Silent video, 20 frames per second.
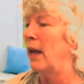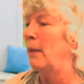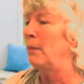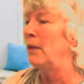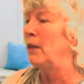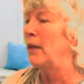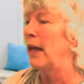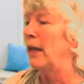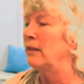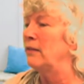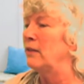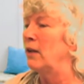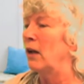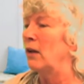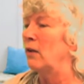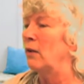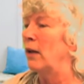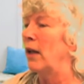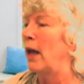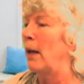I mean, that's not
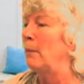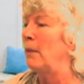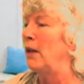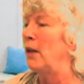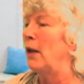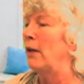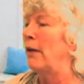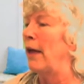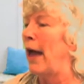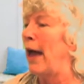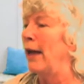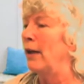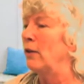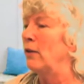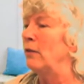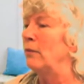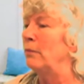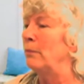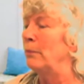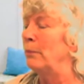going to, I mean, I
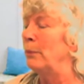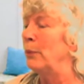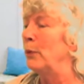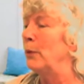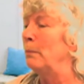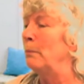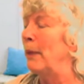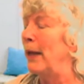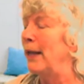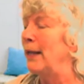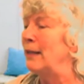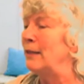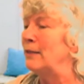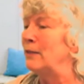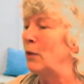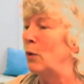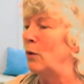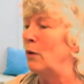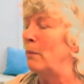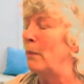could put baking
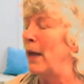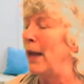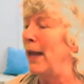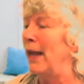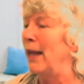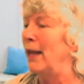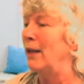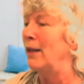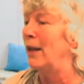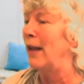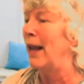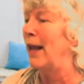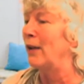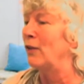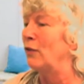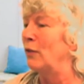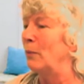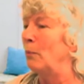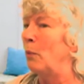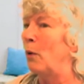soda in my hand and
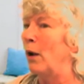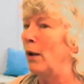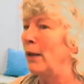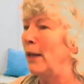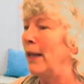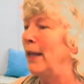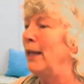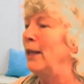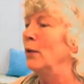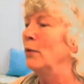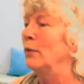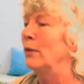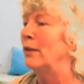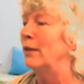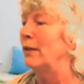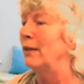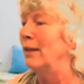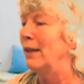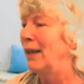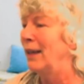actually probably heal
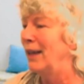the